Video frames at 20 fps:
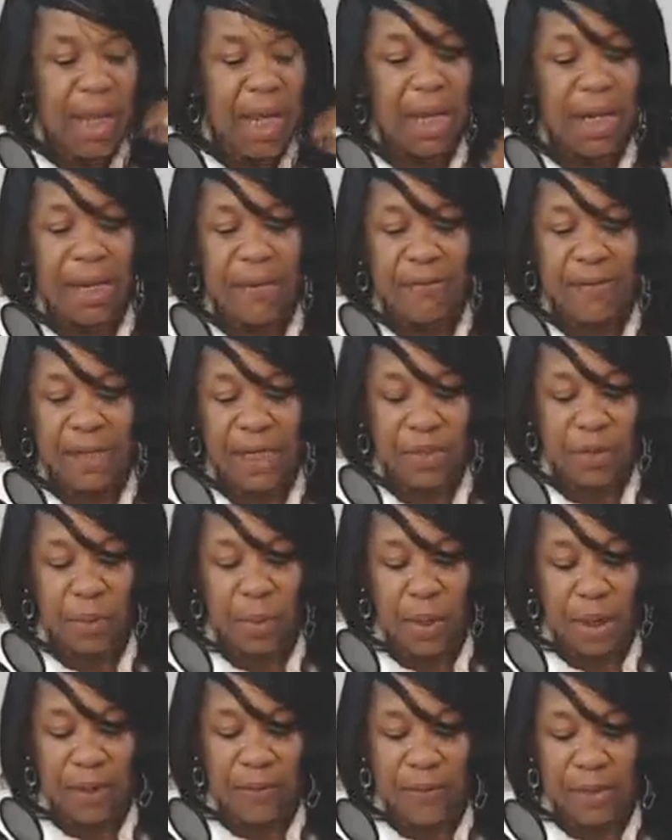if each
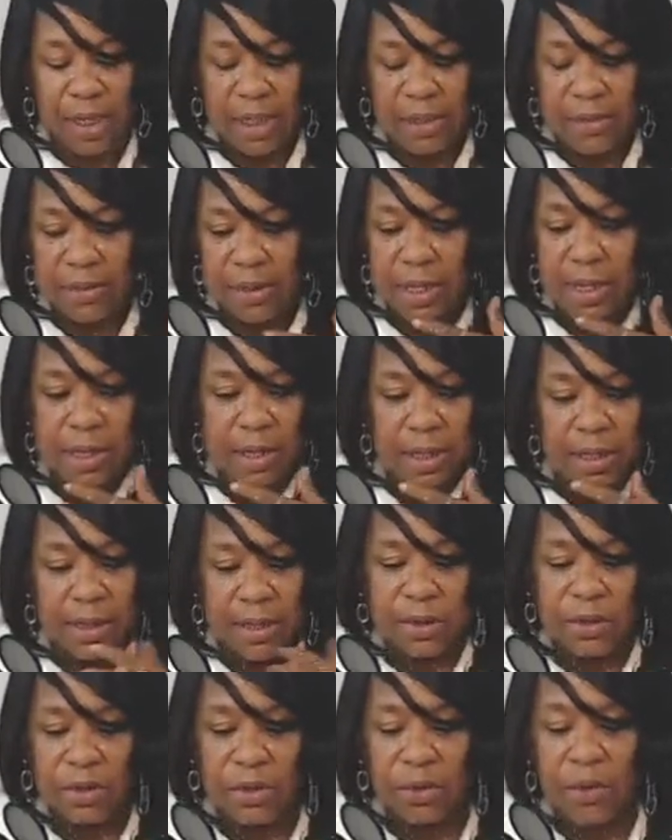one of us
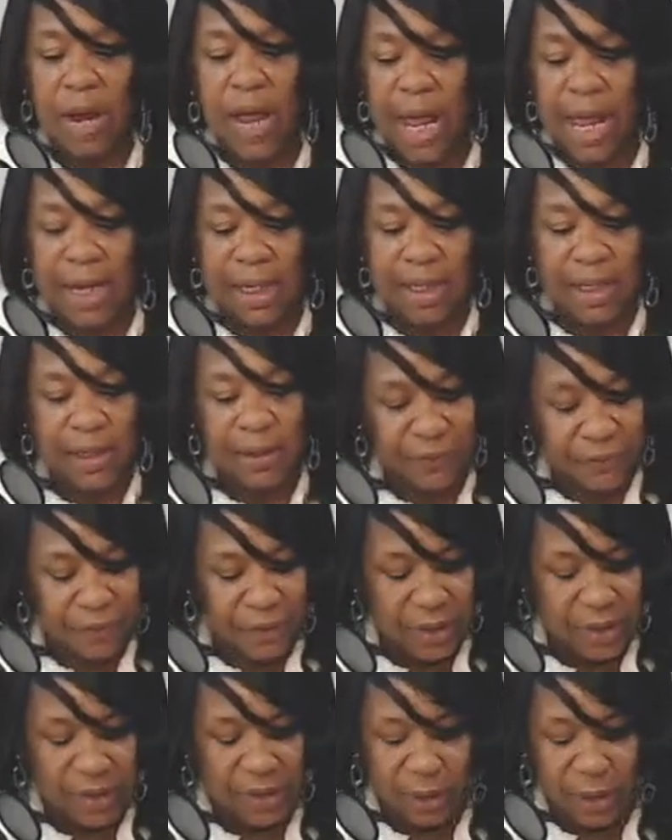try,
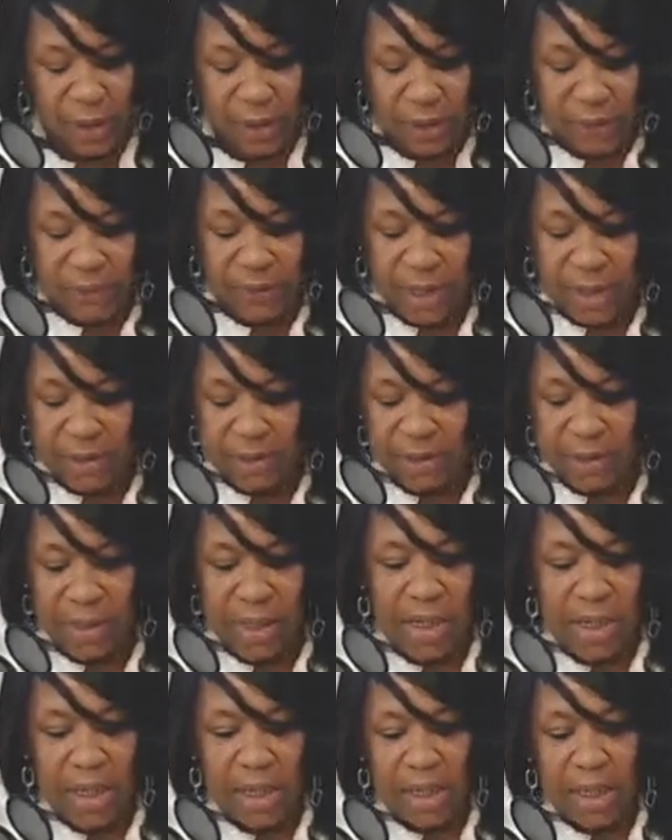each one of us
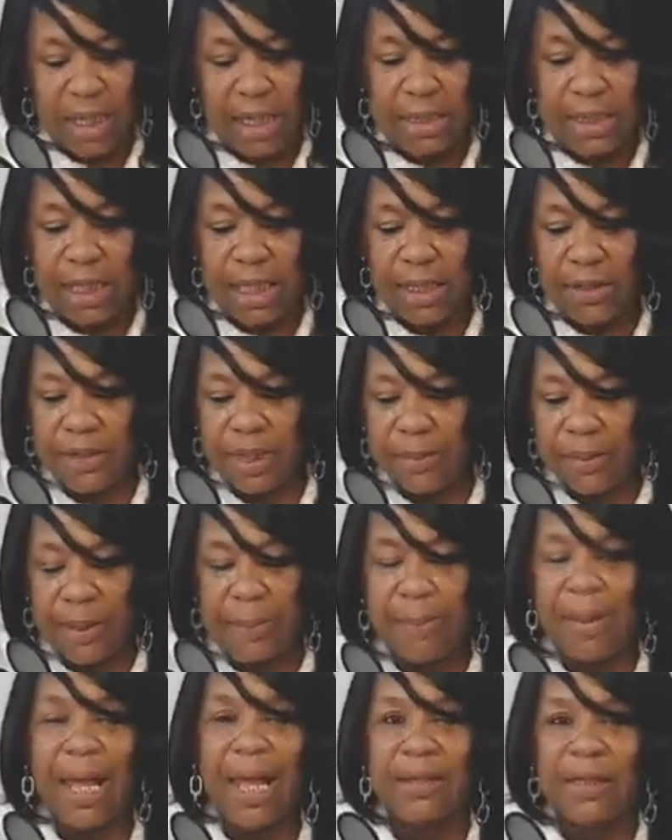can teach something
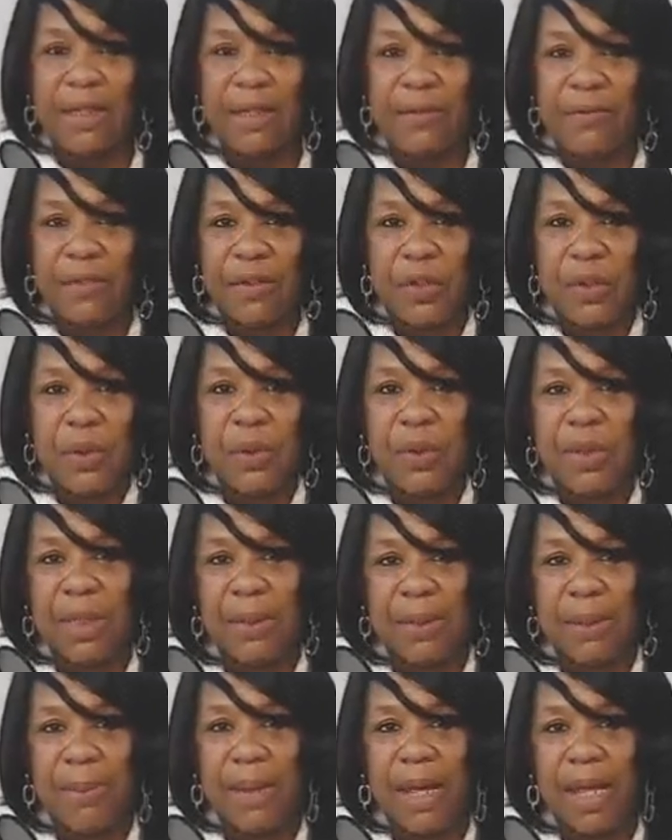positive or do
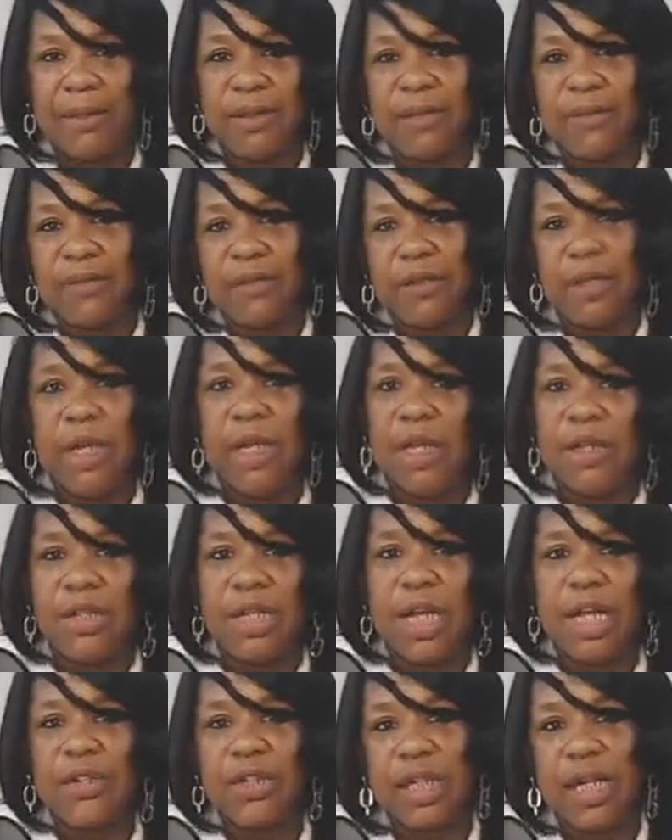something positive or
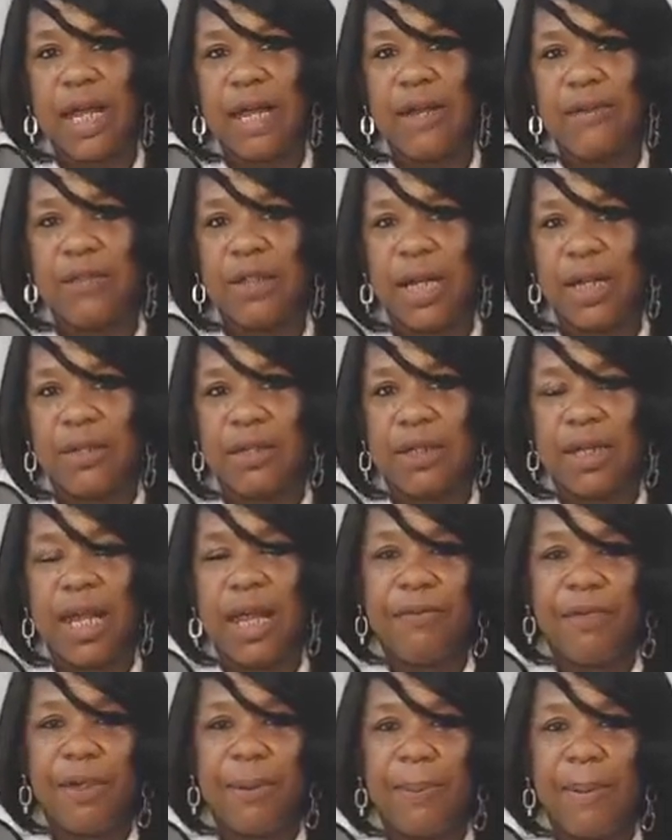touch a life, change a
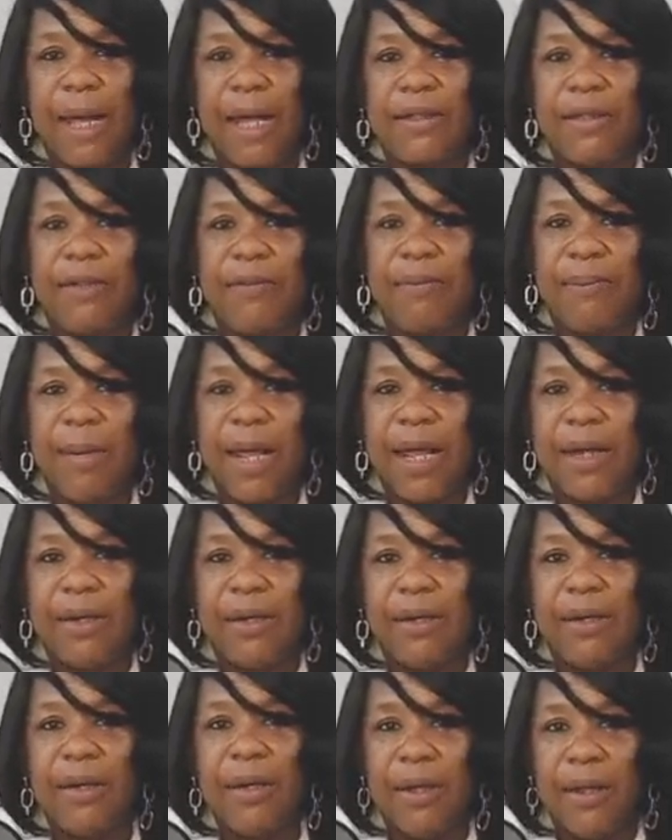life in a positive
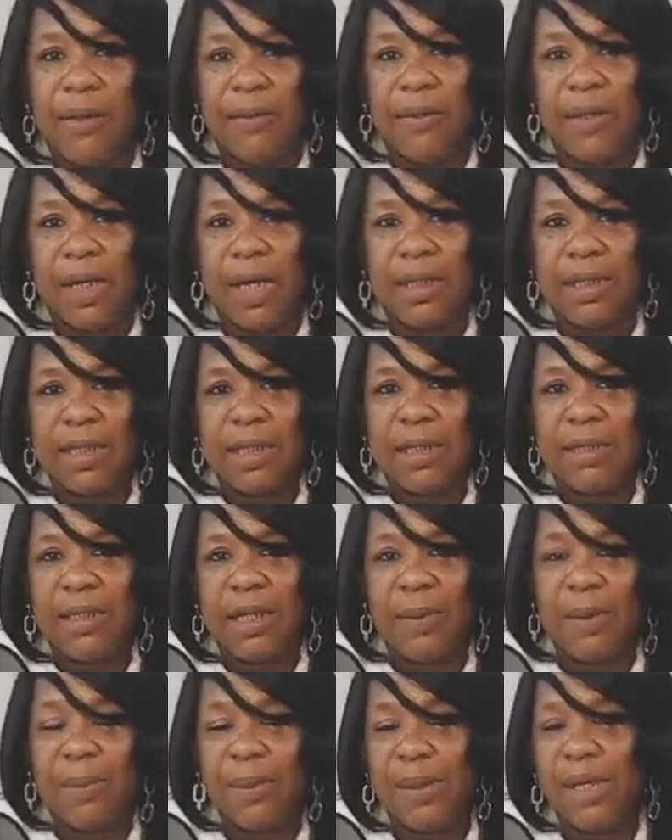manner, then I think that
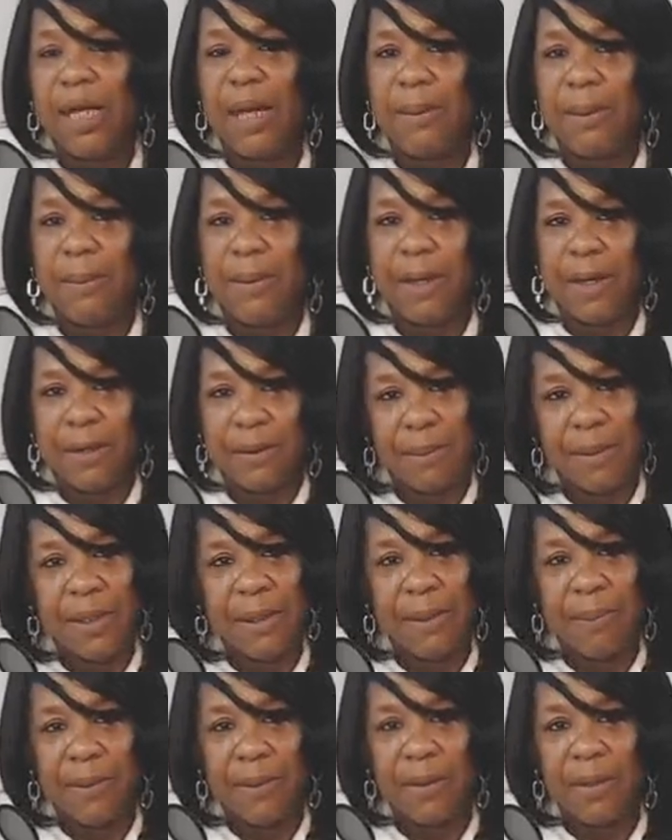we're becoming better
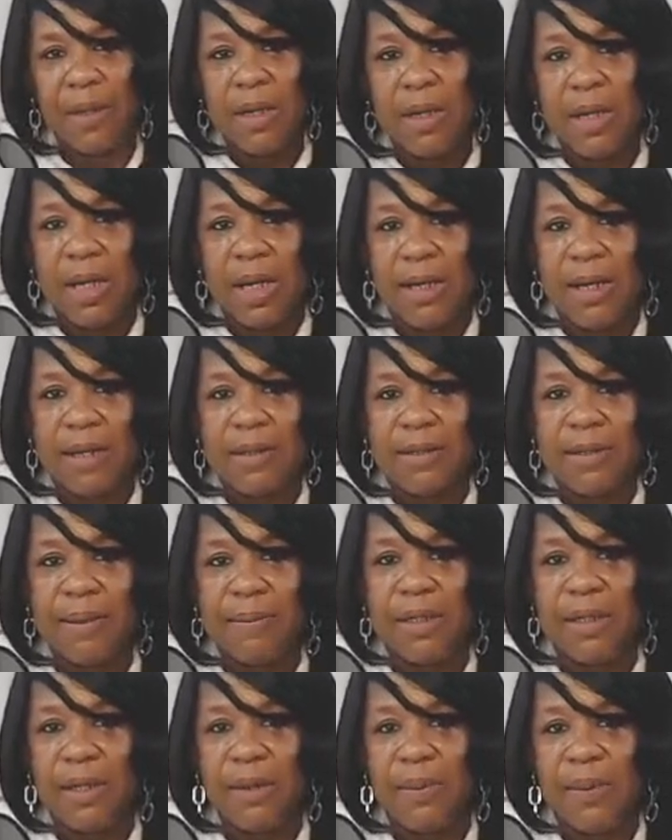people. And that's
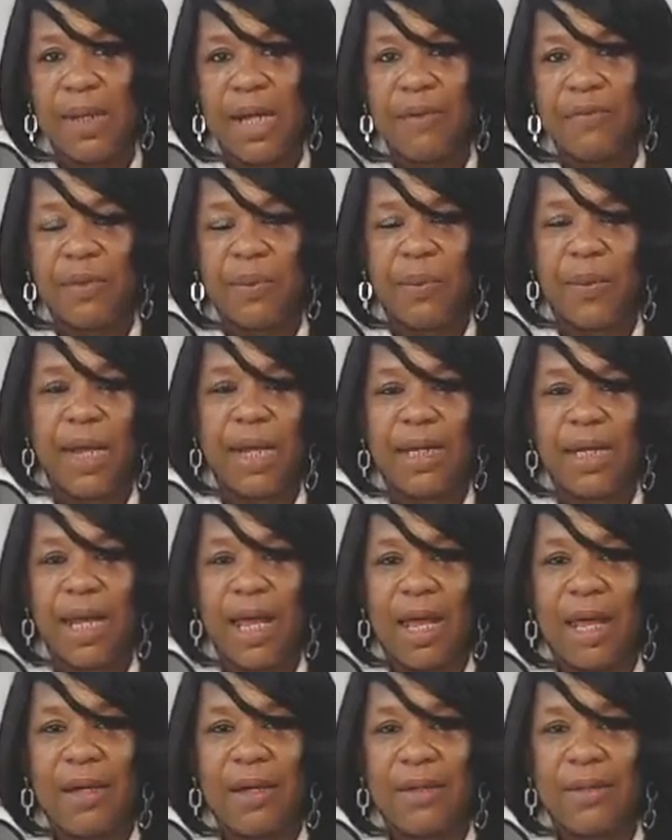something that we have to
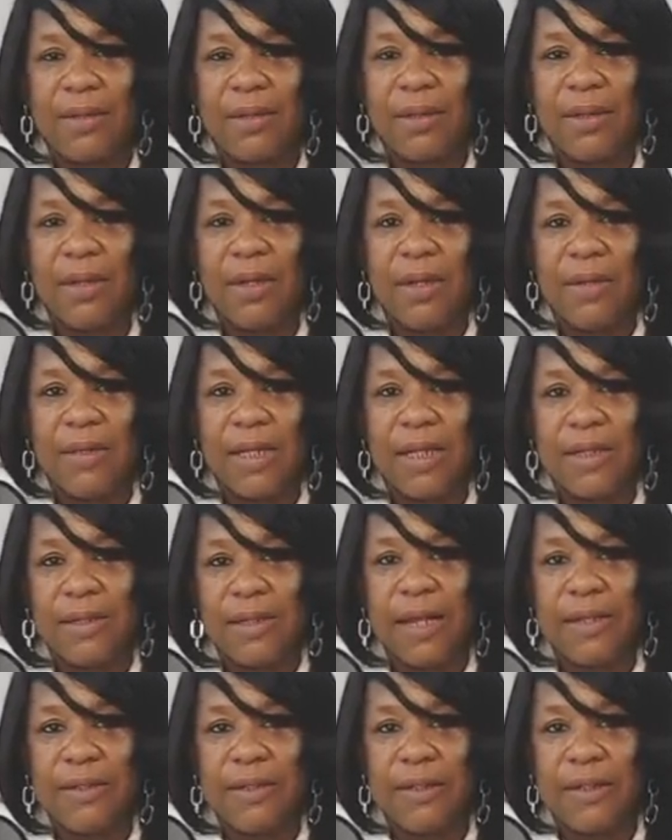recognize that's
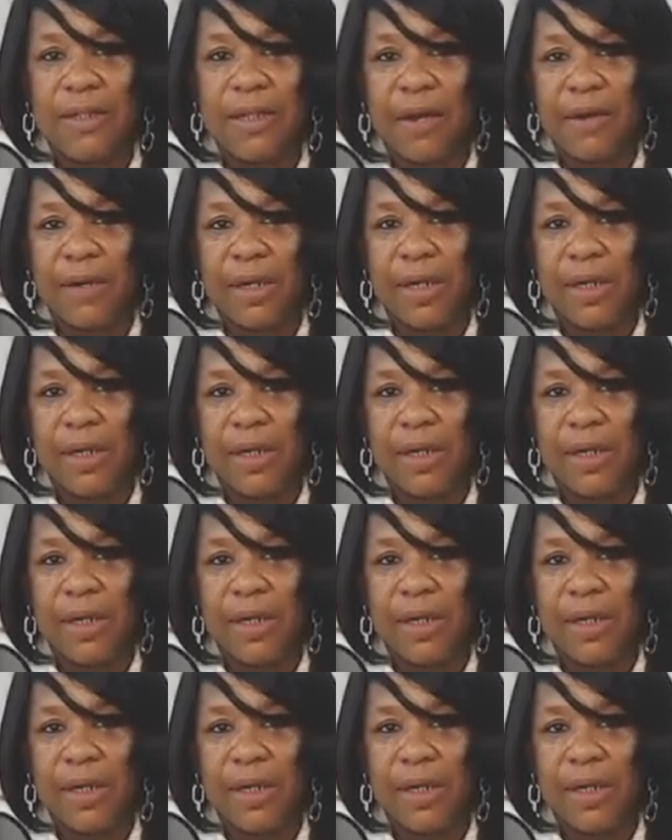necessary.